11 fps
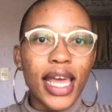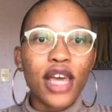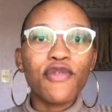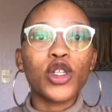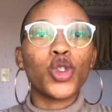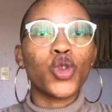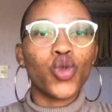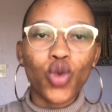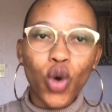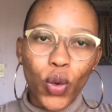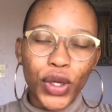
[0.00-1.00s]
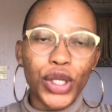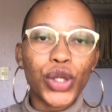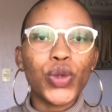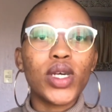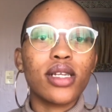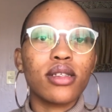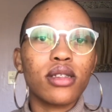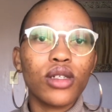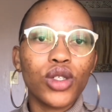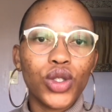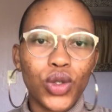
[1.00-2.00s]
if it's drawing, you can
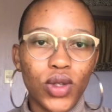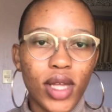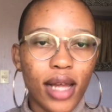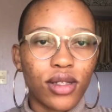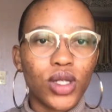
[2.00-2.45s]
still do that.